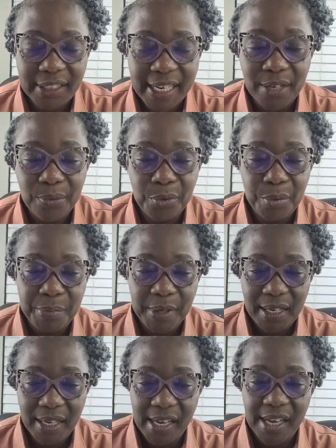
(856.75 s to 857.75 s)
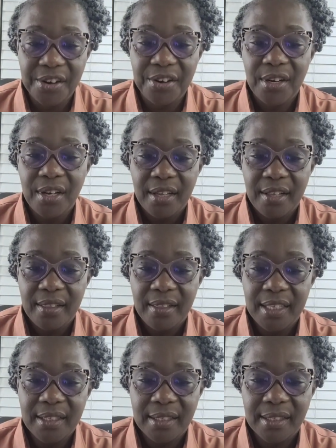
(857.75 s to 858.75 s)
Dan will be here
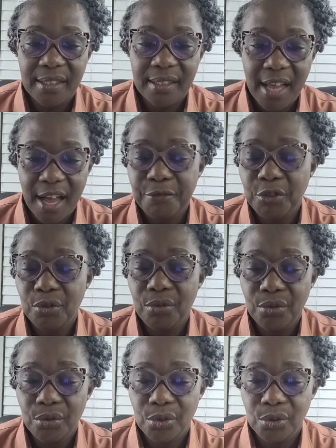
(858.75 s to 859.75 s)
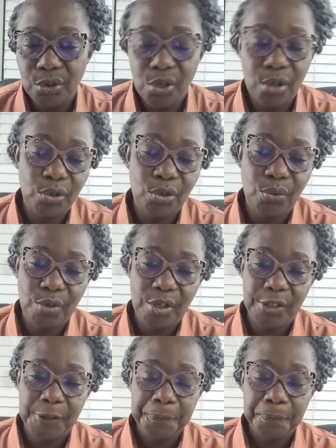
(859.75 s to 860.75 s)
this afternoon to talk to
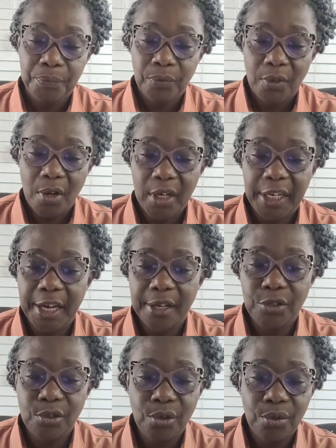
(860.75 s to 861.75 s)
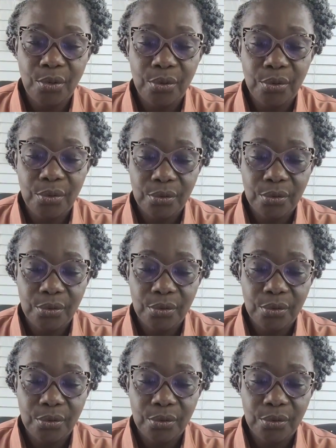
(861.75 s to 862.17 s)
us. Okay, so